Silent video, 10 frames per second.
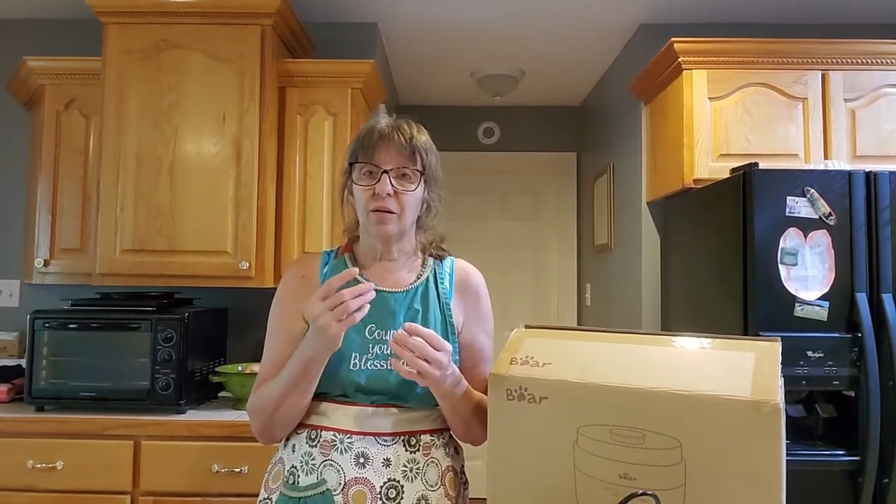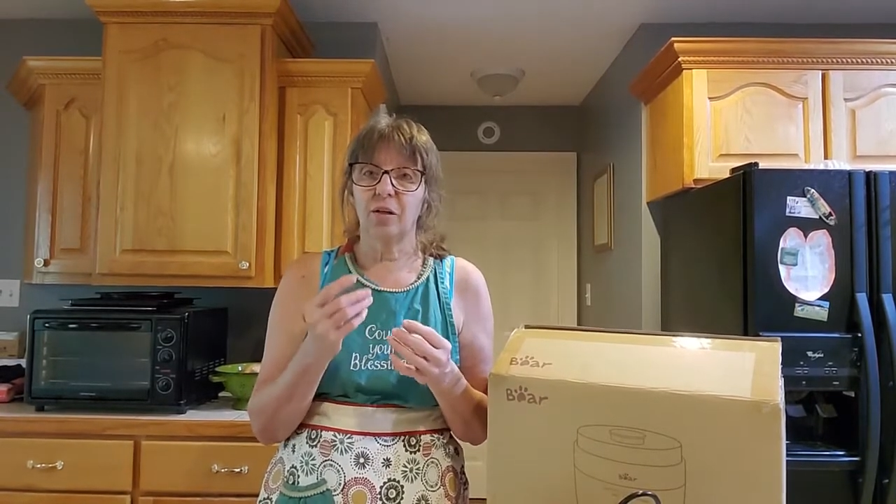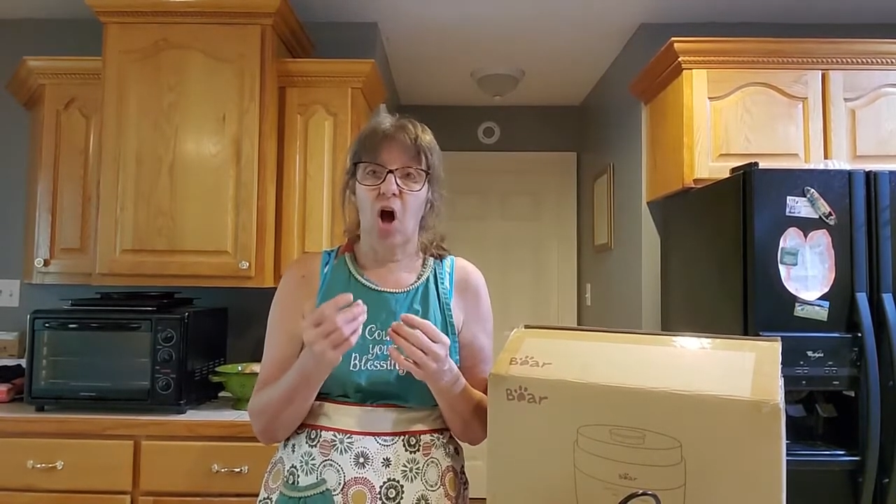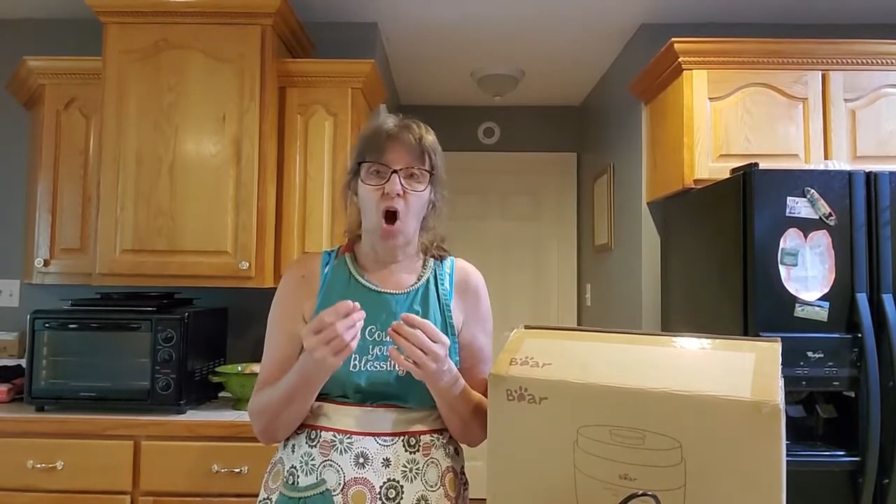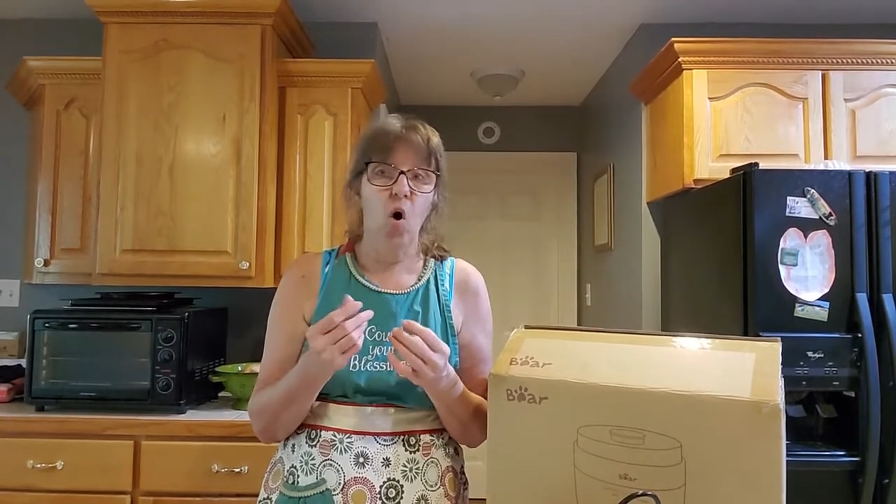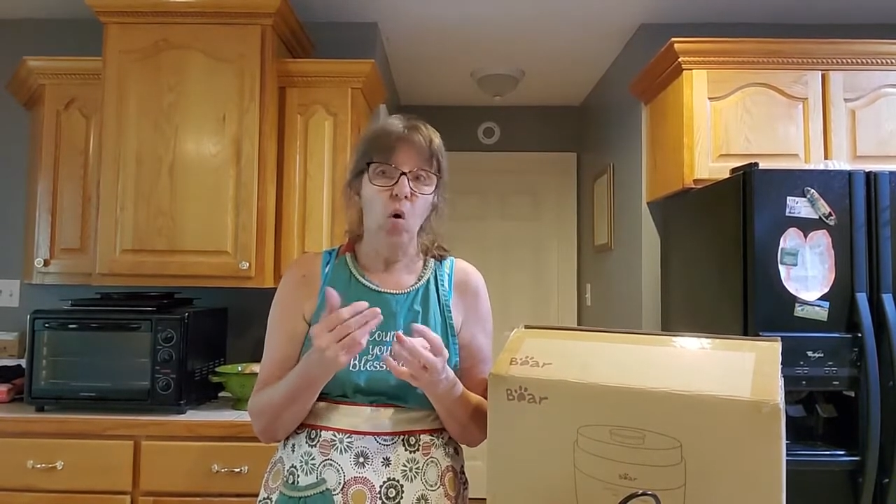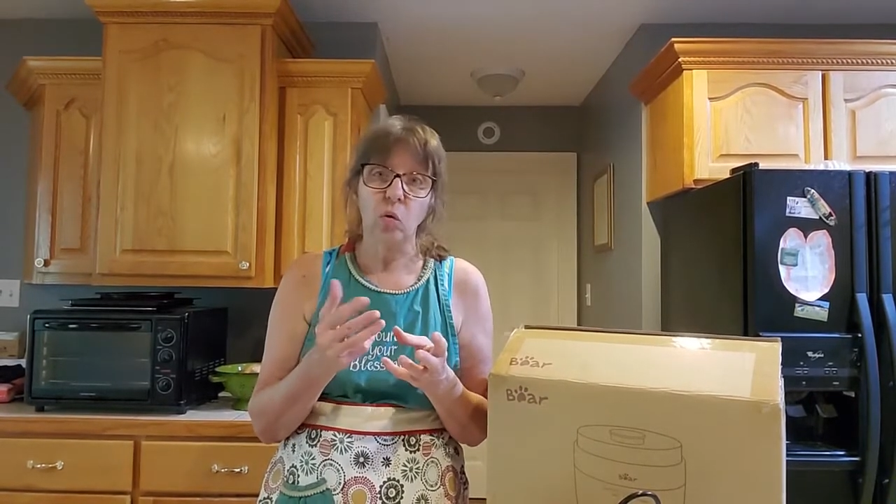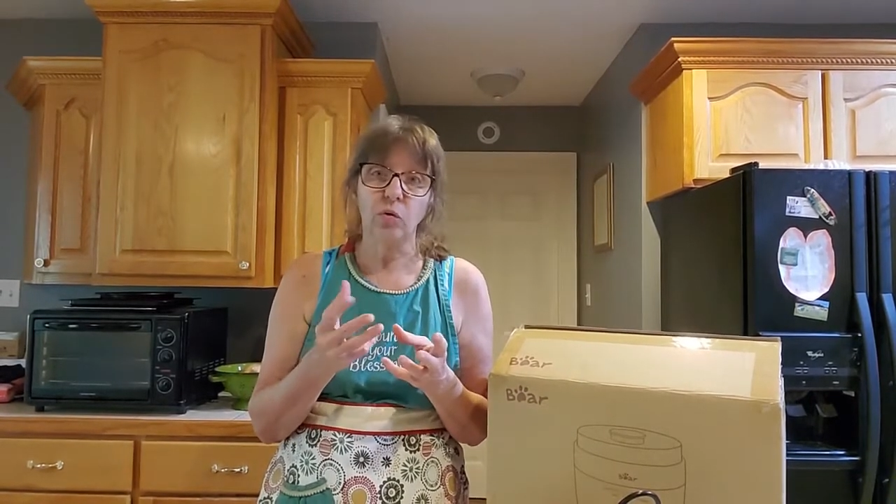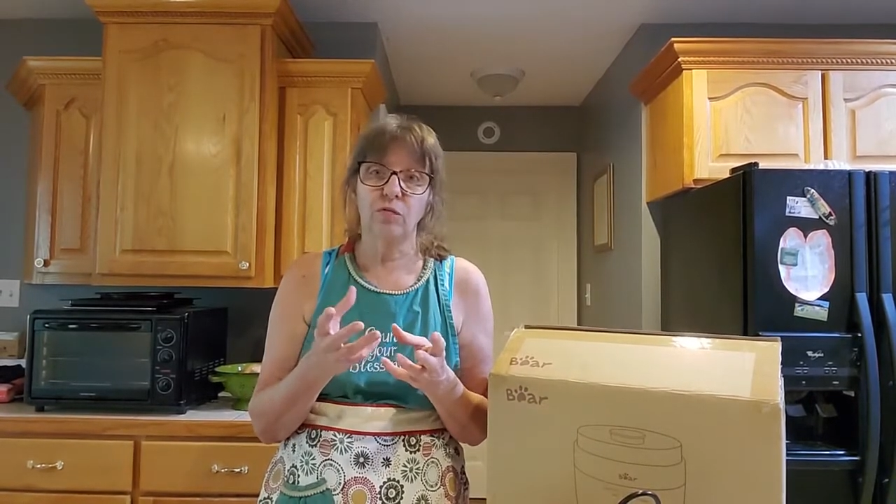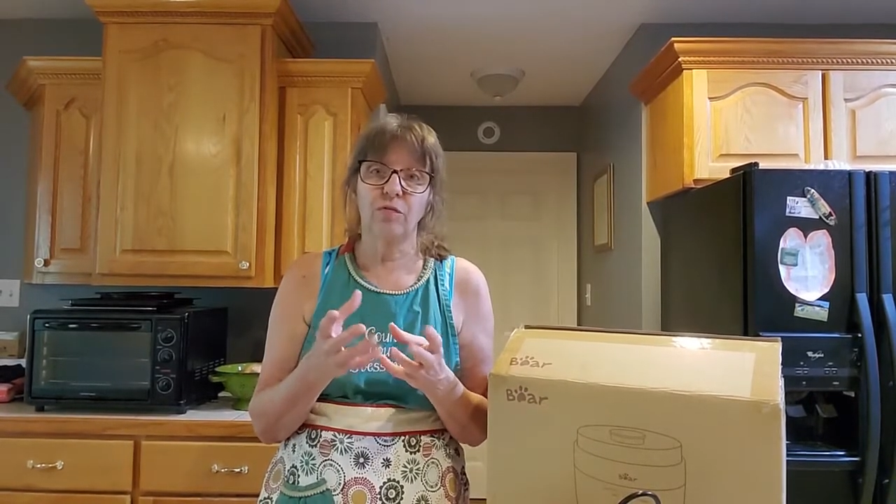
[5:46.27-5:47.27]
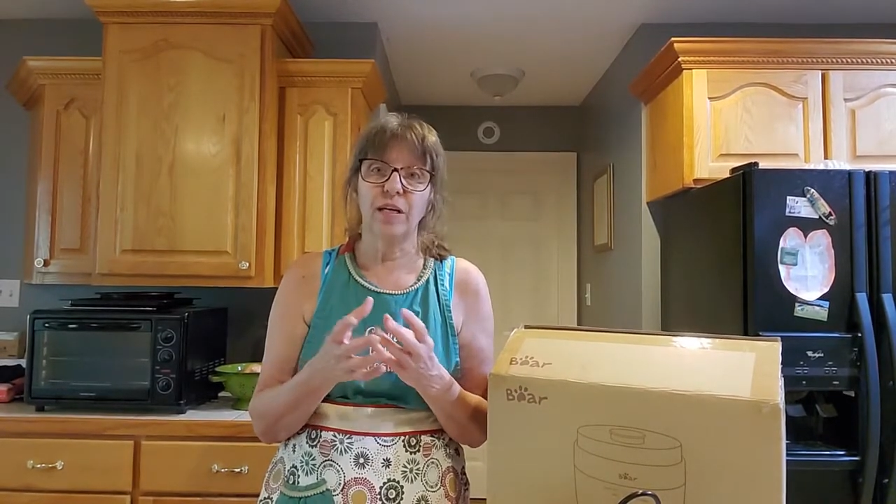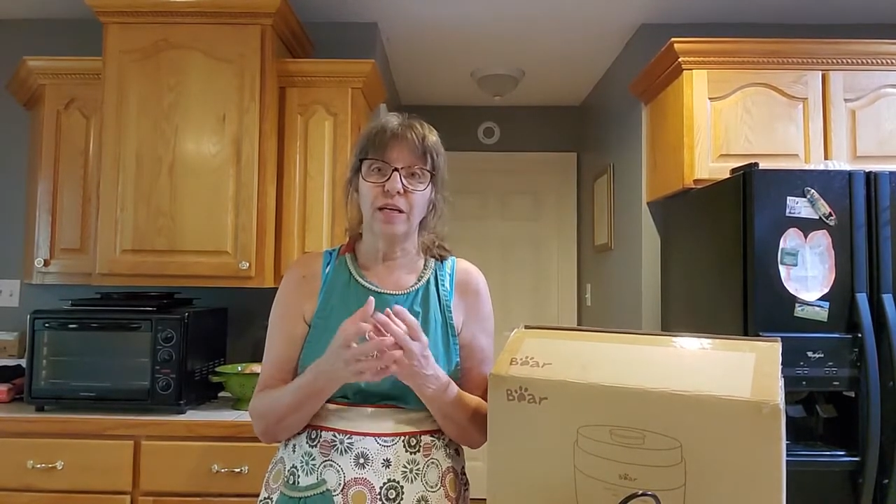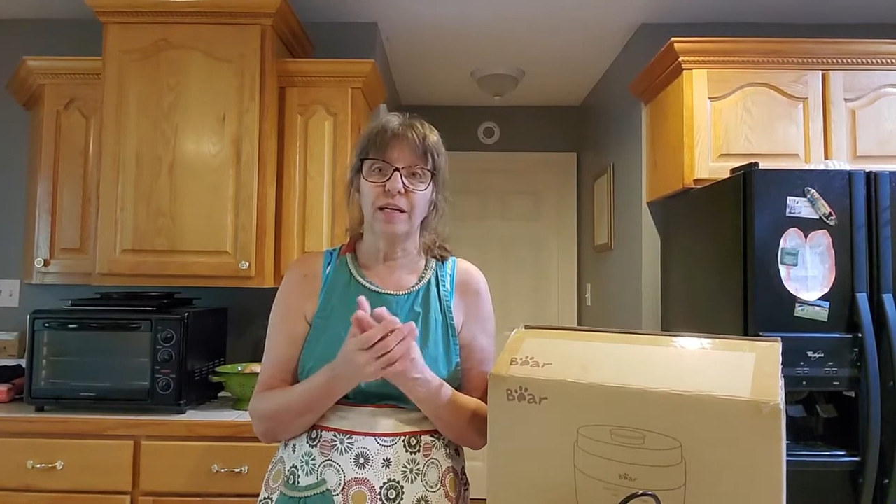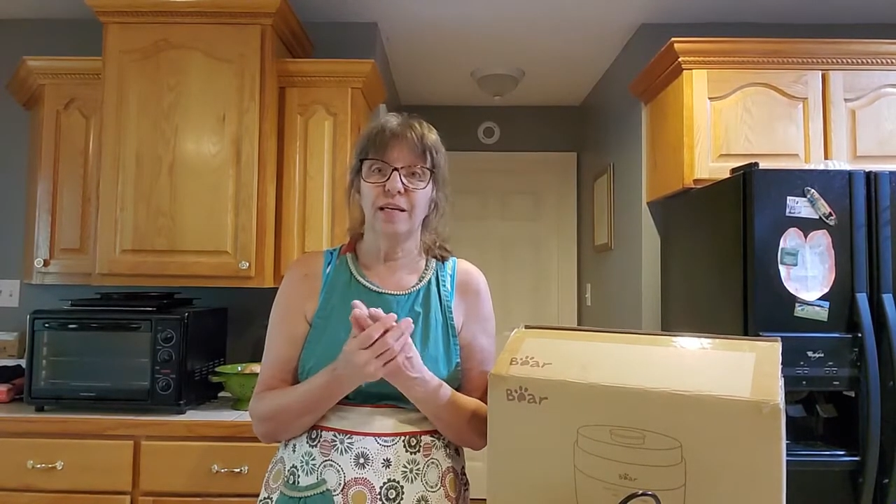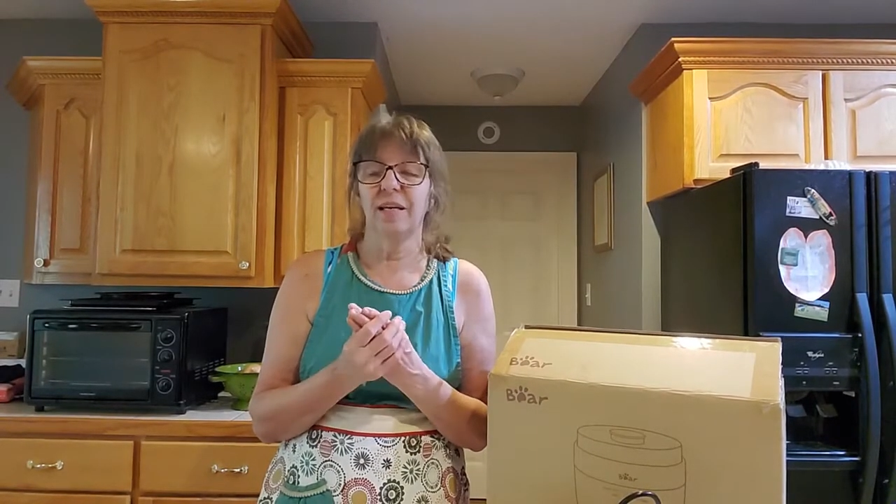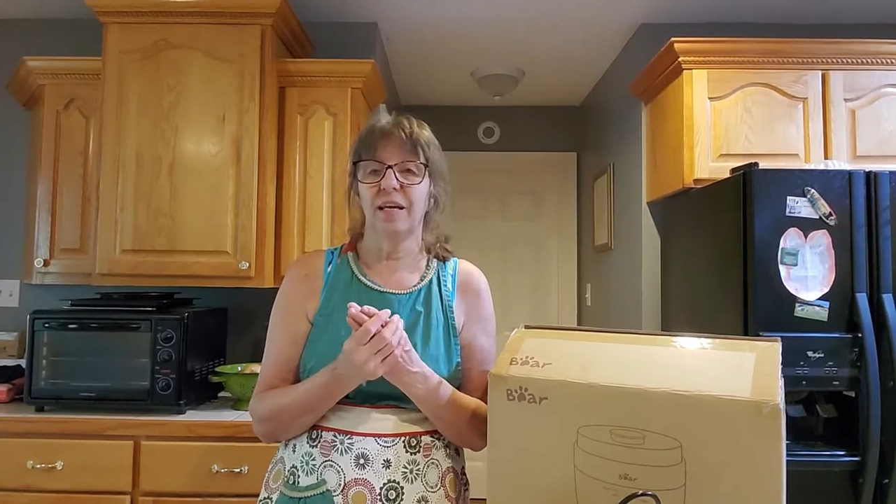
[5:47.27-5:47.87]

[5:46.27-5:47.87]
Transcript: cold feeling.